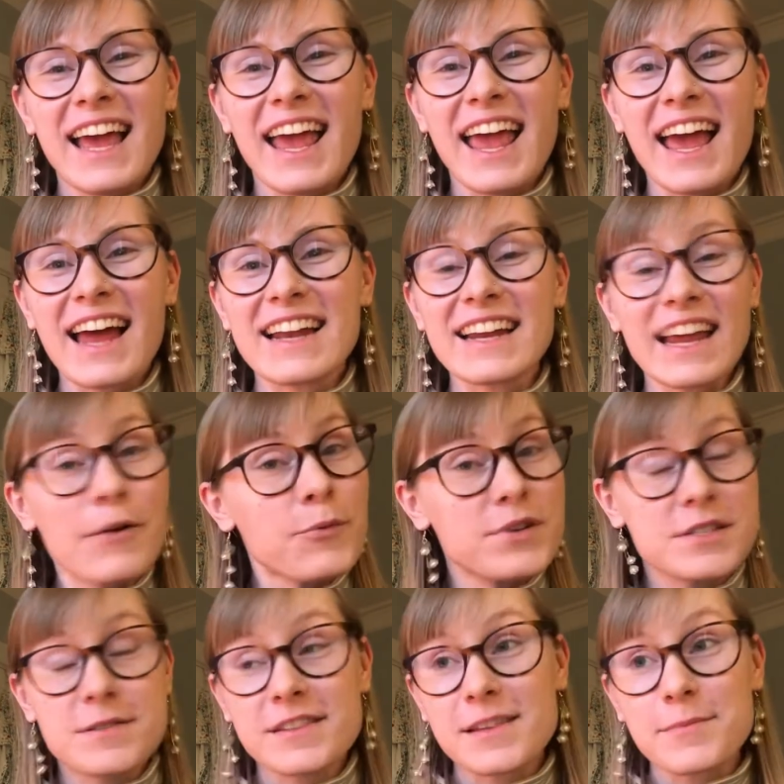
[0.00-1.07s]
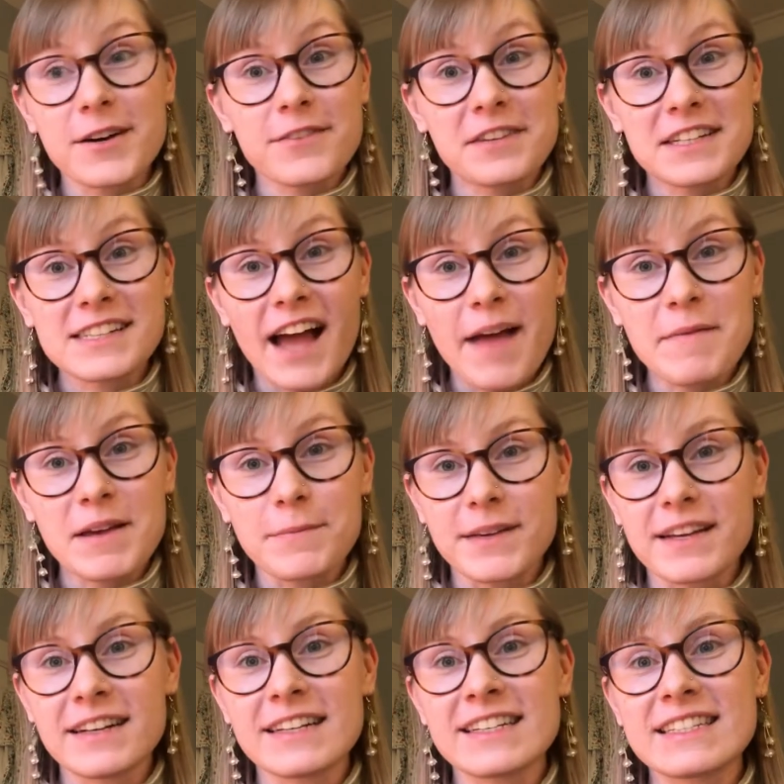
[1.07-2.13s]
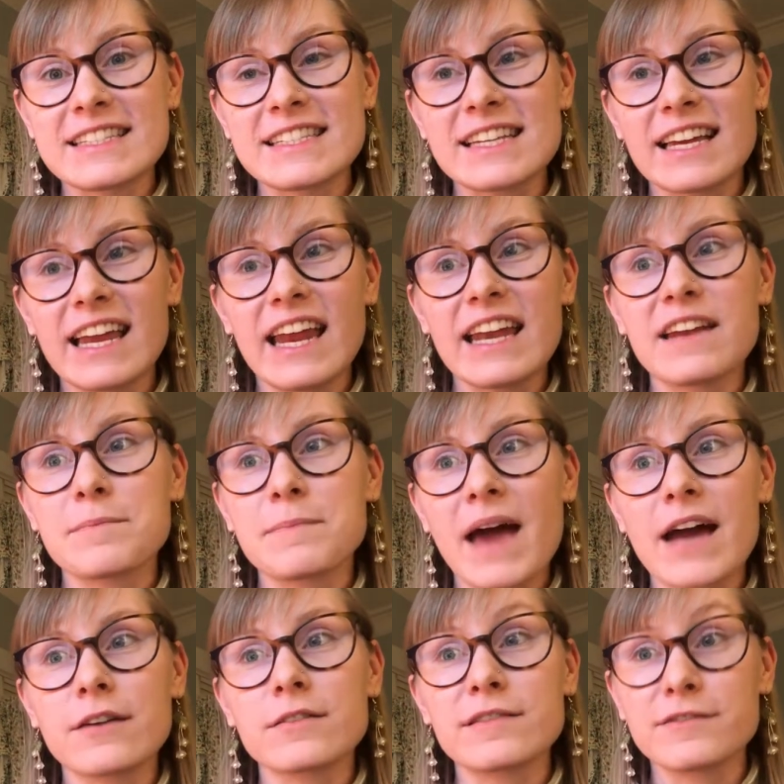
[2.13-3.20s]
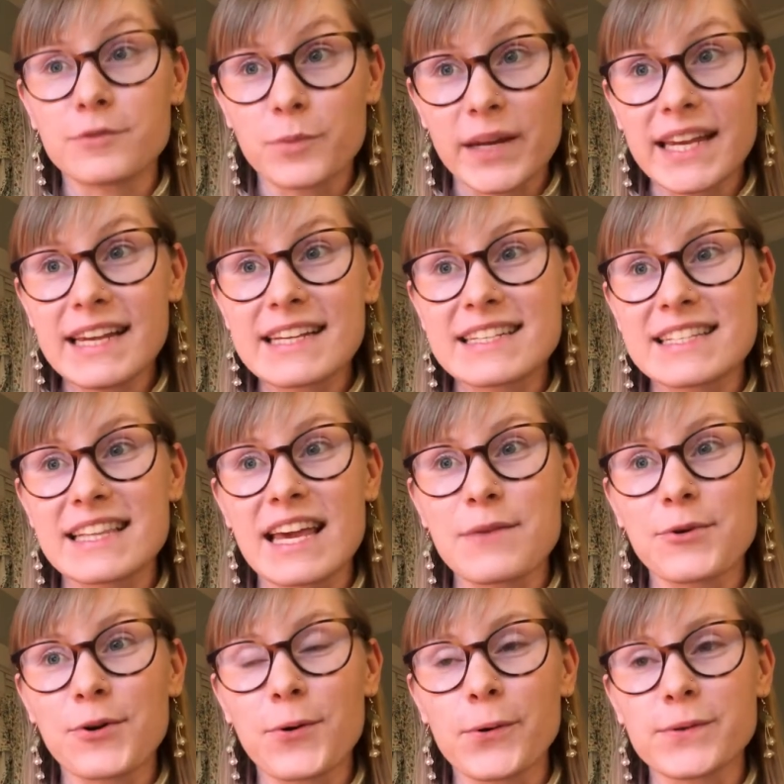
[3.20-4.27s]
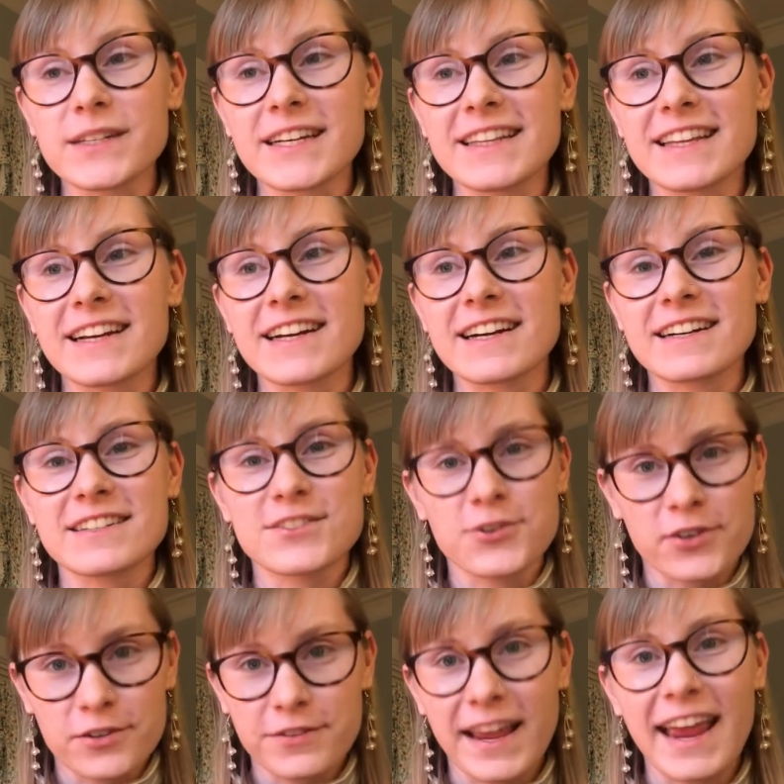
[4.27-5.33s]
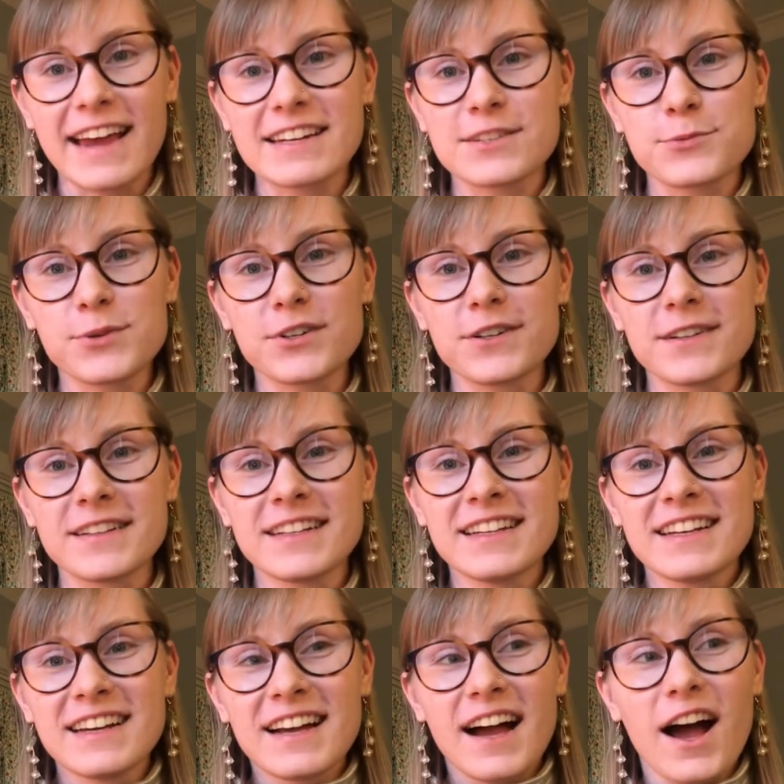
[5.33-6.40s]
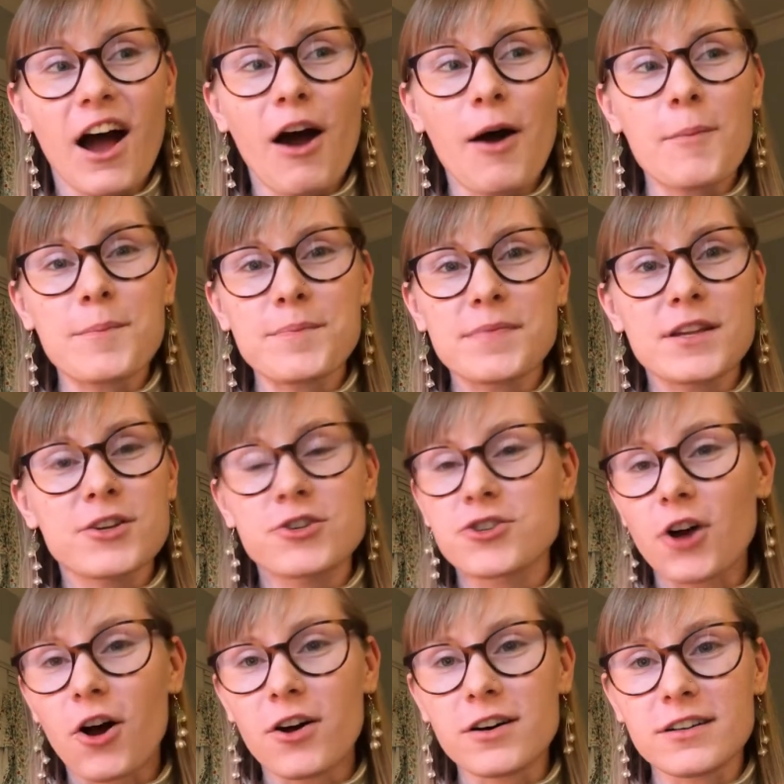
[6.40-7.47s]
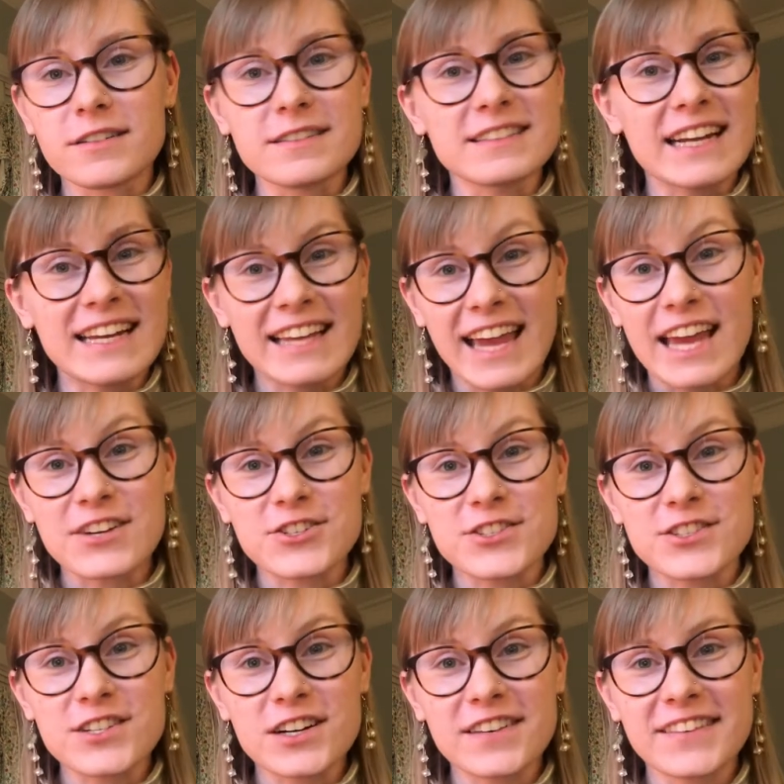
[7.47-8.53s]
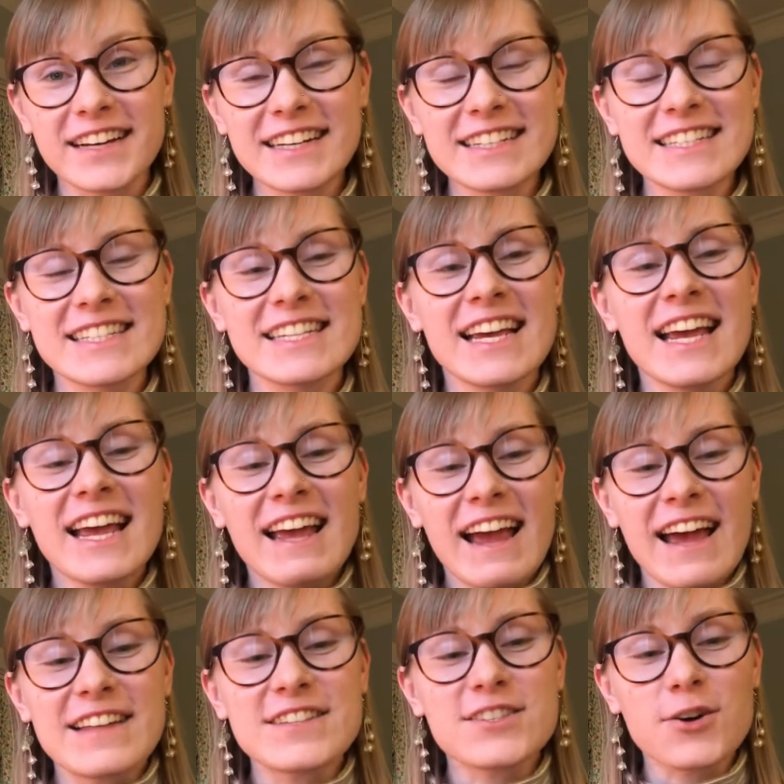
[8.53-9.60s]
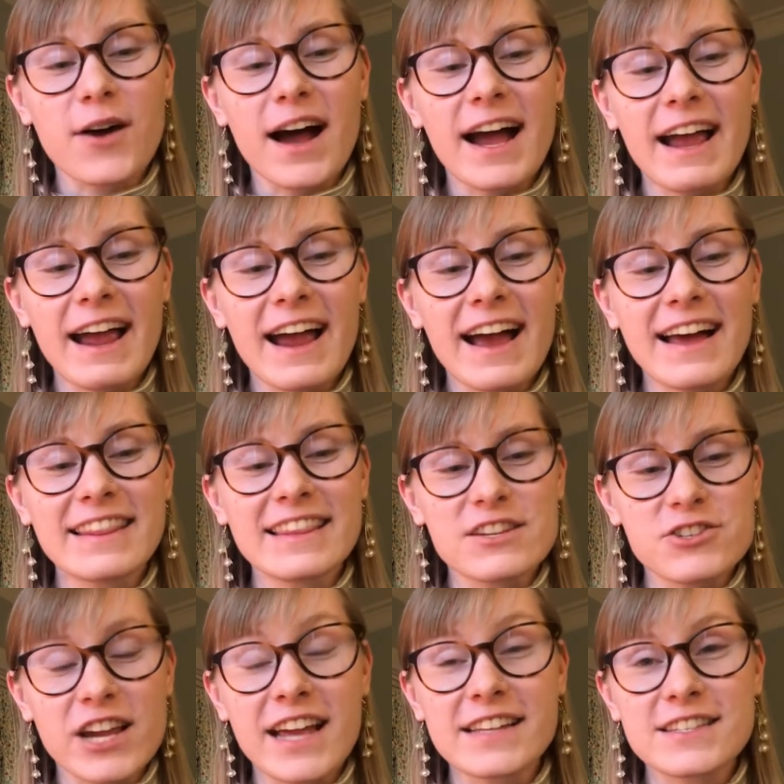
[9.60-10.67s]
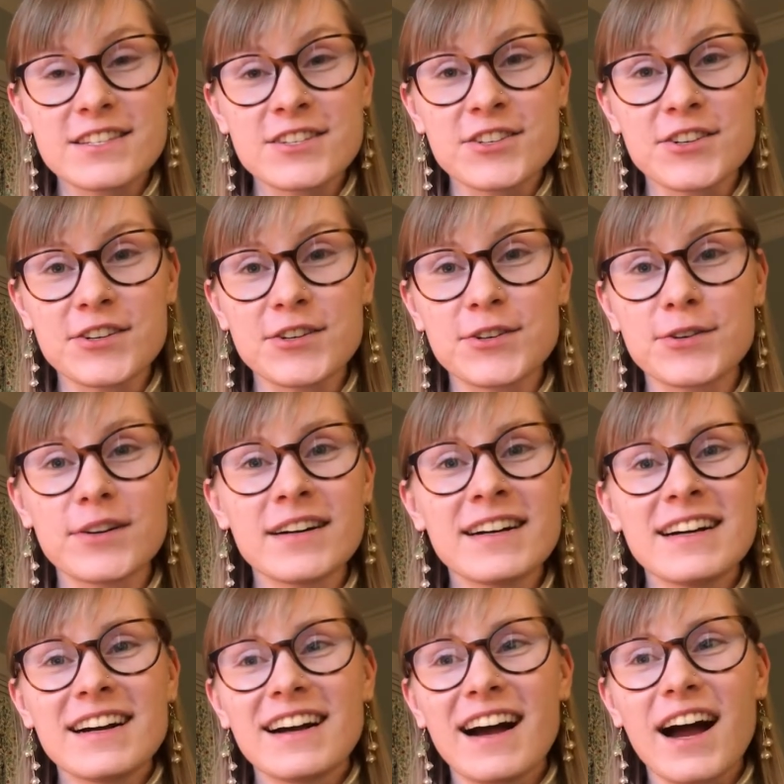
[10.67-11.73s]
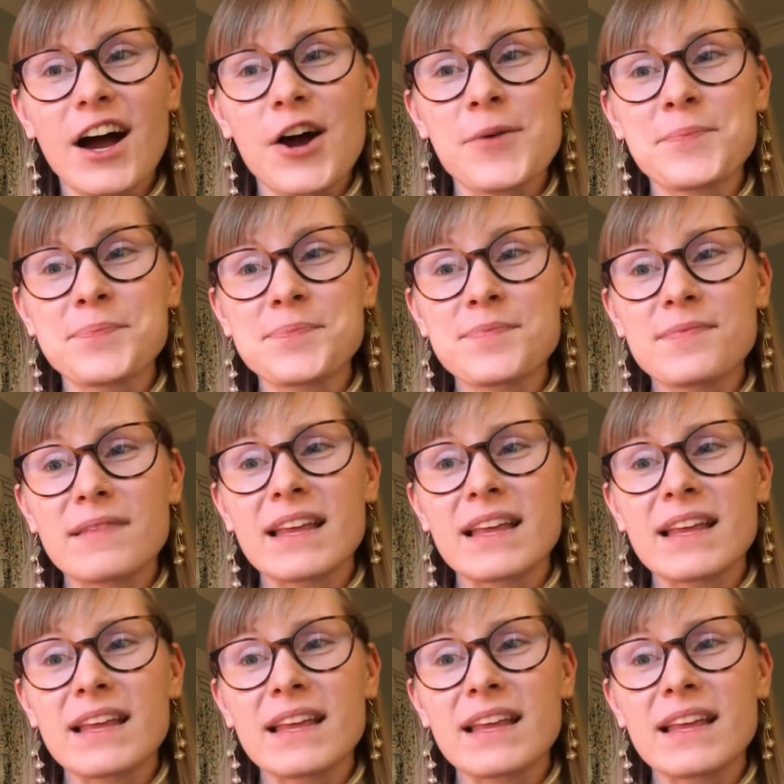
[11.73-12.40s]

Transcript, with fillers: And it was the perfect timing because in a matter of weeks, they were holding their sort of annual um, shawl dedication service. And so I had the chance to um,